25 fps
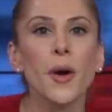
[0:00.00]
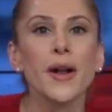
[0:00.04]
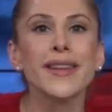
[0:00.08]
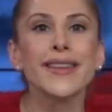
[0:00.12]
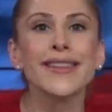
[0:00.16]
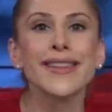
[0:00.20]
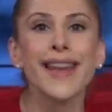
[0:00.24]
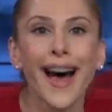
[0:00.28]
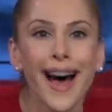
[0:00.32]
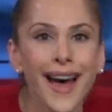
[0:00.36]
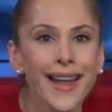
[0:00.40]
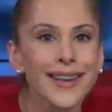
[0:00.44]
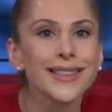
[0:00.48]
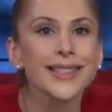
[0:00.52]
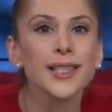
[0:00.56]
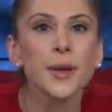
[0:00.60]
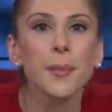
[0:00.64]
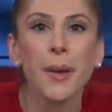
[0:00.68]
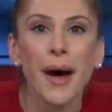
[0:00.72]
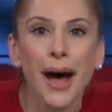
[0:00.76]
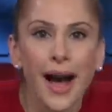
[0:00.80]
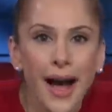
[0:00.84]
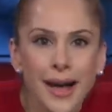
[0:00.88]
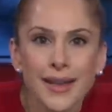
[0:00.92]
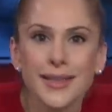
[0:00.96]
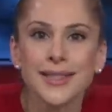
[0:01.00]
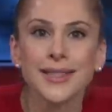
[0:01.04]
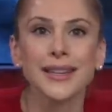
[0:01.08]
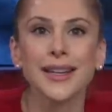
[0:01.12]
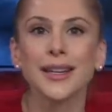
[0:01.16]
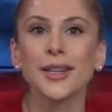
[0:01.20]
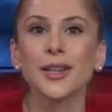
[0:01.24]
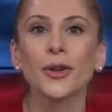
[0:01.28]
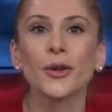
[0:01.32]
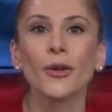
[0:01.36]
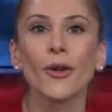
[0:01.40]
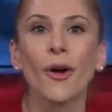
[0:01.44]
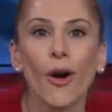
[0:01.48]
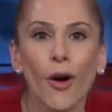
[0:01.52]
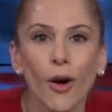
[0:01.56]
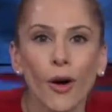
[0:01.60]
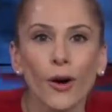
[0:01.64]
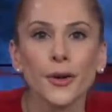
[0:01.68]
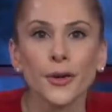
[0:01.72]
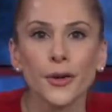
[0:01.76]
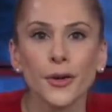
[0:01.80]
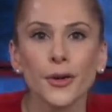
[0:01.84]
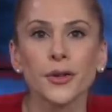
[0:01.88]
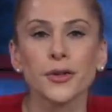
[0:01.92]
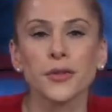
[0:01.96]
not depositing your
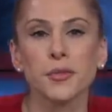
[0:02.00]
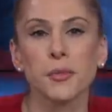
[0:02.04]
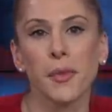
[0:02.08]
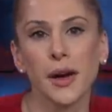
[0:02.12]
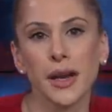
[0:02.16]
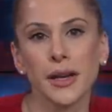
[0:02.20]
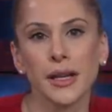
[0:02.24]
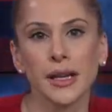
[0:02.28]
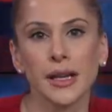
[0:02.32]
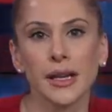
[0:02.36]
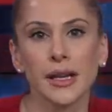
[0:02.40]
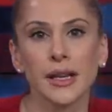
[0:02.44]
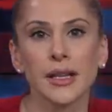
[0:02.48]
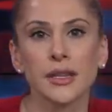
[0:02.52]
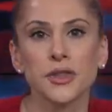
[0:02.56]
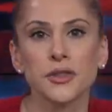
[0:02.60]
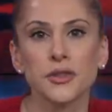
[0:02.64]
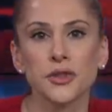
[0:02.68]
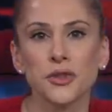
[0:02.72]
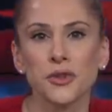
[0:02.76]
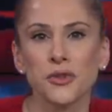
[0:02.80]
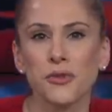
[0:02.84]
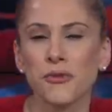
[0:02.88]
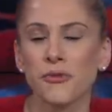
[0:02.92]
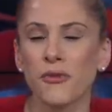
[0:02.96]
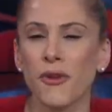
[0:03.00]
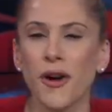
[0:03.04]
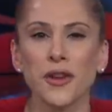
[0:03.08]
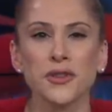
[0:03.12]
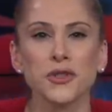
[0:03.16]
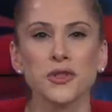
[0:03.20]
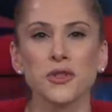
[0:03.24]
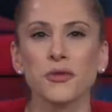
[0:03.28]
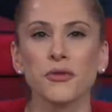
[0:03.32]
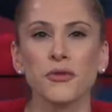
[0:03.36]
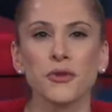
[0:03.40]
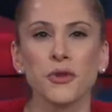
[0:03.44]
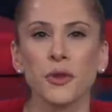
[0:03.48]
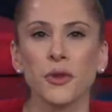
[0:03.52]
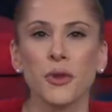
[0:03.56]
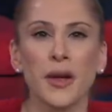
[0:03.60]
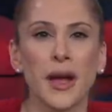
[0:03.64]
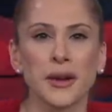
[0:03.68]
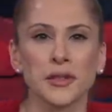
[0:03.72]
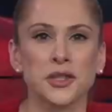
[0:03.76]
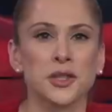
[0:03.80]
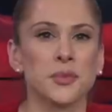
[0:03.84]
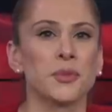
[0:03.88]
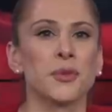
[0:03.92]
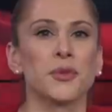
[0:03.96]
hard-earned money into fossil fuel
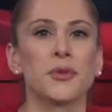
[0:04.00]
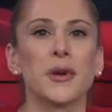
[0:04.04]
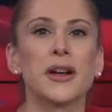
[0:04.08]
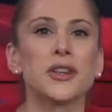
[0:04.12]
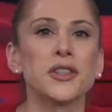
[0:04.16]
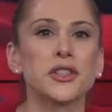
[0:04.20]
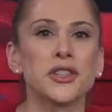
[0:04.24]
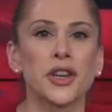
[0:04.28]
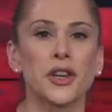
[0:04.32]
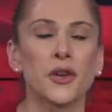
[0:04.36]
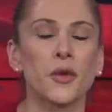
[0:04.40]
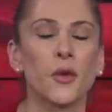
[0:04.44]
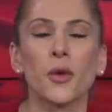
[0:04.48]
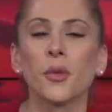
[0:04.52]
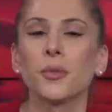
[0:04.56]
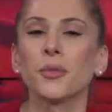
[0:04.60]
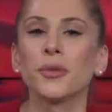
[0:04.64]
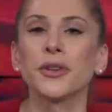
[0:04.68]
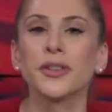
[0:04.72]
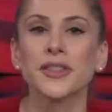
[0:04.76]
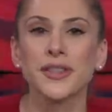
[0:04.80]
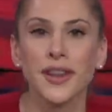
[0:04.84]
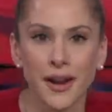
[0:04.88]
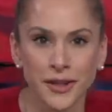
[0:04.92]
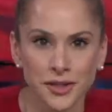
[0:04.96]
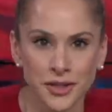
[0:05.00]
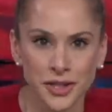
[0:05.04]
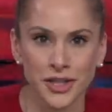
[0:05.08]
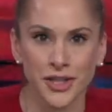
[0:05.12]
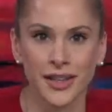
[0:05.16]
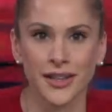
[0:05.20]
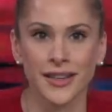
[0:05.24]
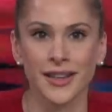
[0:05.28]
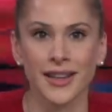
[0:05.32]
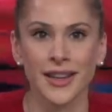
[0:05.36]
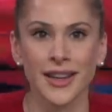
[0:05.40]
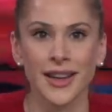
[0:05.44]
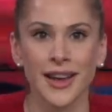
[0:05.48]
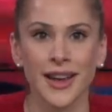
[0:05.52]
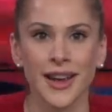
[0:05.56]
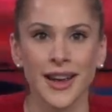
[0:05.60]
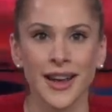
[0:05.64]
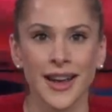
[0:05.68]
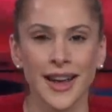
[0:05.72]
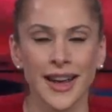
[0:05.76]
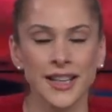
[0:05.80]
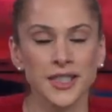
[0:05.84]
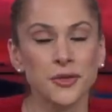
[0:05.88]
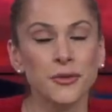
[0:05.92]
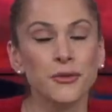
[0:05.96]
exploration or production.
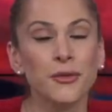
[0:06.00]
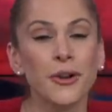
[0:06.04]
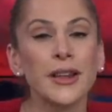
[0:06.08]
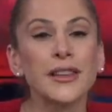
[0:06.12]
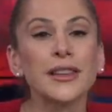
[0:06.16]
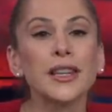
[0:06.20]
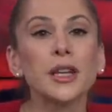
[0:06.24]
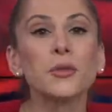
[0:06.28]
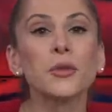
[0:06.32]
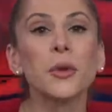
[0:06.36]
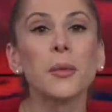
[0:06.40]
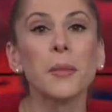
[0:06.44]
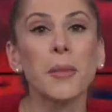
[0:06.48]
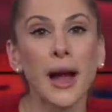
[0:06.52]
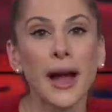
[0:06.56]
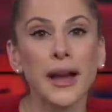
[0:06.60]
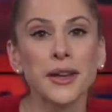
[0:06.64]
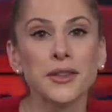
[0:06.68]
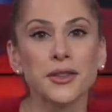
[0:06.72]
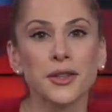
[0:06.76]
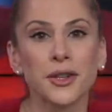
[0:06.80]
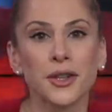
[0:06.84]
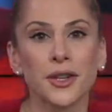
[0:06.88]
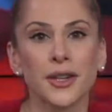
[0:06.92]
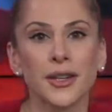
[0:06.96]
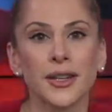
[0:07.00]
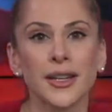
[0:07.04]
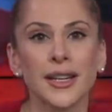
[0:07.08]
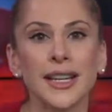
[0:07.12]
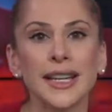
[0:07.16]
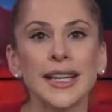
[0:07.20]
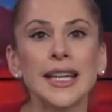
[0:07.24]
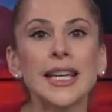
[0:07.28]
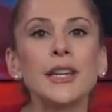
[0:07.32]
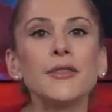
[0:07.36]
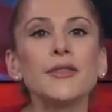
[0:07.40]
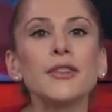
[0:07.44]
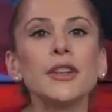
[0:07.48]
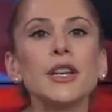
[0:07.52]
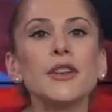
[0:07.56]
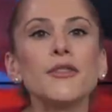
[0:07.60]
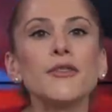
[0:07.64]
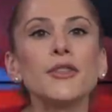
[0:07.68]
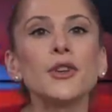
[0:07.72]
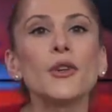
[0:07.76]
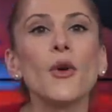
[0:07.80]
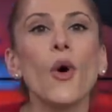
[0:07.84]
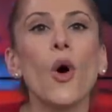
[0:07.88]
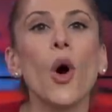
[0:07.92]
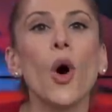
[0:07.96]
As a friendly reminder, even if
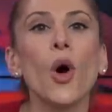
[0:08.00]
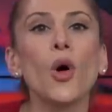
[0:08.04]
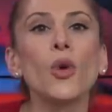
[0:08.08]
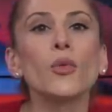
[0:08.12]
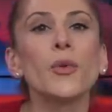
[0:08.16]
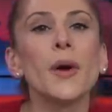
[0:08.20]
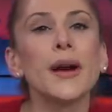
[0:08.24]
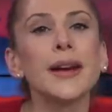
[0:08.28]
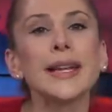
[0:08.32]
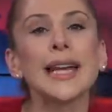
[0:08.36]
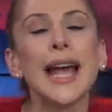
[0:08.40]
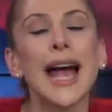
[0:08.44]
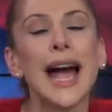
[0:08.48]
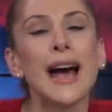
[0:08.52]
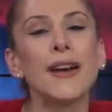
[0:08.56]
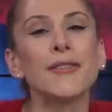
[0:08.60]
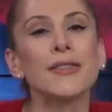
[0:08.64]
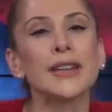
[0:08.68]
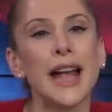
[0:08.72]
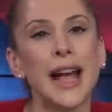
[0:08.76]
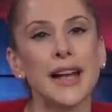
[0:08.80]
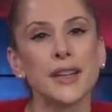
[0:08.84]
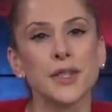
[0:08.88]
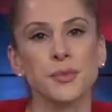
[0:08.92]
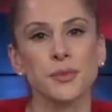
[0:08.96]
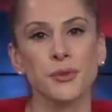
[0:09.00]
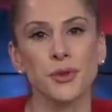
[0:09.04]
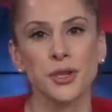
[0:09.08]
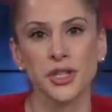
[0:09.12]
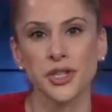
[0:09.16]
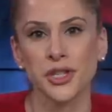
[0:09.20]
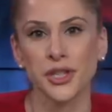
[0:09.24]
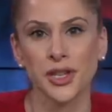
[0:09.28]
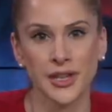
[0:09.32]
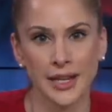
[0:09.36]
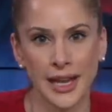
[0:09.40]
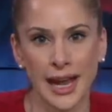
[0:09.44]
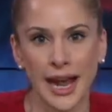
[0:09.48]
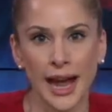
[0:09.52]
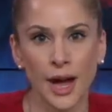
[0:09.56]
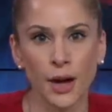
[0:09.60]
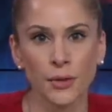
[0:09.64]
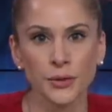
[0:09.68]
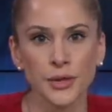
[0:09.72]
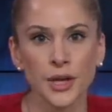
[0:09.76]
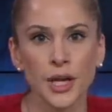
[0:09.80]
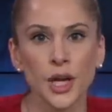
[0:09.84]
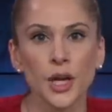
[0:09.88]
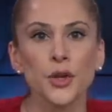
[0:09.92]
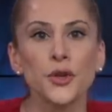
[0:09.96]
you already have an Aspiration
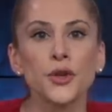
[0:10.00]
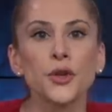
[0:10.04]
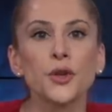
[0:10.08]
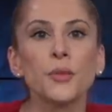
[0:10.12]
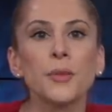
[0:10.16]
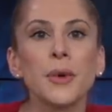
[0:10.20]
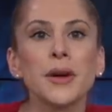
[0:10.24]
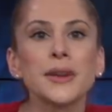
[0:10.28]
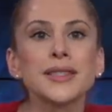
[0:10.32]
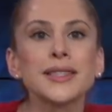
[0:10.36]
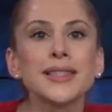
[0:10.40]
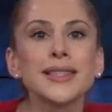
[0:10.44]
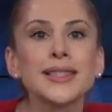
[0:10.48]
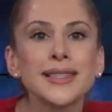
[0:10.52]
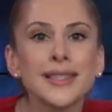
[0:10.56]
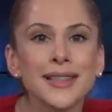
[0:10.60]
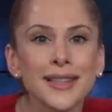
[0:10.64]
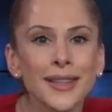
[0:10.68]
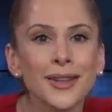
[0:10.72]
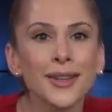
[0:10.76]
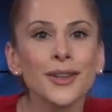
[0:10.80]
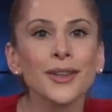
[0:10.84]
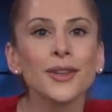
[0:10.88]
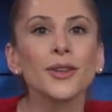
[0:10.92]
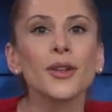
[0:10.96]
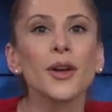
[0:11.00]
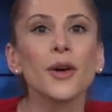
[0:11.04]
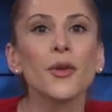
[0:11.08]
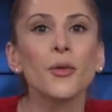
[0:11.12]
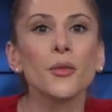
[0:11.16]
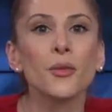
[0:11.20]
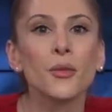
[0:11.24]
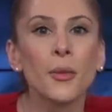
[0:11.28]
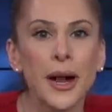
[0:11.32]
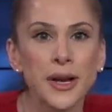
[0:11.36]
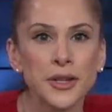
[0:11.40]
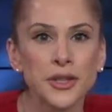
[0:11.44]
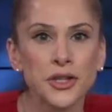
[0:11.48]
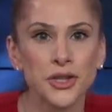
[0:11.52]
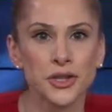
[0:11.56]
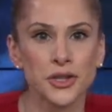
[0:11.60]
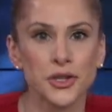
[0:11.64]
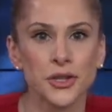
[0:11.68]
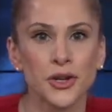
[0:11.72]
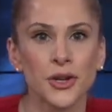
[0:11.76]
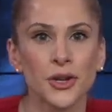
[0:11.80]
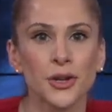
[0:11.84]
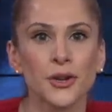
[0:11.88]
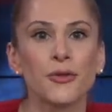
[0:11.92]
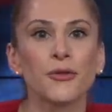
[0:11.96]
account, you must still
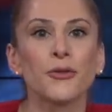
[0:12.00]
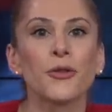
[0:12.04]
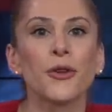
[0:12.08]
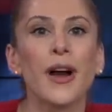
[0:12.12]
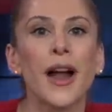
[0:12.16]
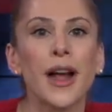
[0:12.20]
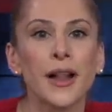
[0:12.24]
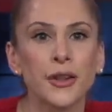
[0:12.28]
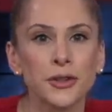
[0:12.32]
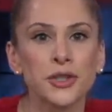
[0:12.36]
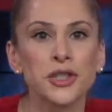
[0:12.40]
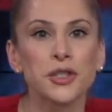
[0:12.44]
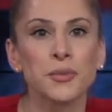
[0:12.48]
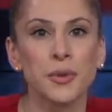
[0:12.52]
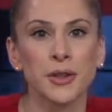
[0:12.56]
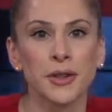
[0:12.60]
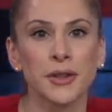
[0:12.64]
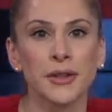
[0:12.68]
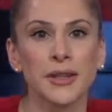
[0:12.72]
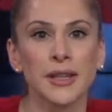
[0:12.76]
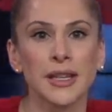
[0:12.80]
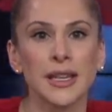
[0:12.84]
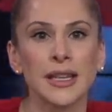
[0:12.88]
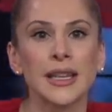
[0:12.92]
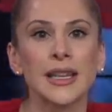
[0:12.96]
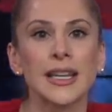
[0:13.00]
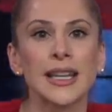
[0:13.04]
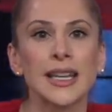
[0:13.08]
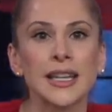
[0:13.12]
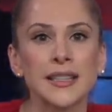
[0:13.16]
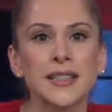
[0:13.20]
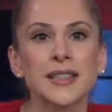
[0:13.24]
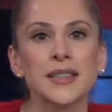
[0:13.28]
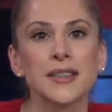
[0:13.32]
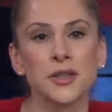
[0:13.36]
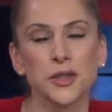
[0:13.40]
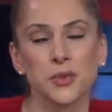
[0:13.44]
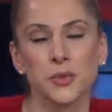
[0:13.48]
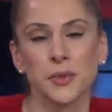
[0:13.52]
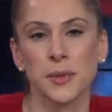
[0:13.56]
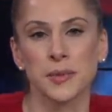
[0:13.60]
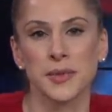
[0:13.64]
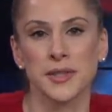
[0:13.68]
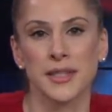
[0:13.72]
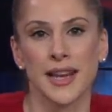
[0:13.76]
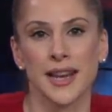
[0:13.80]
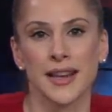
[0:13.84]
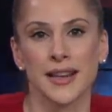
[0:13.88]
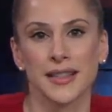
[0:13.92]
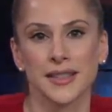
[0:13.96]
register for eligibility into the
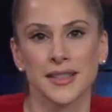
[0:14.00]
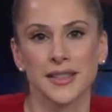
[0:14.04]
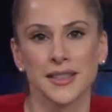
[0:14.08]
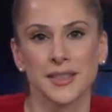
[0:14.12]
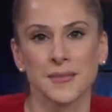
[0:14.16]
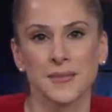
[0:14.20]
sweepstakes.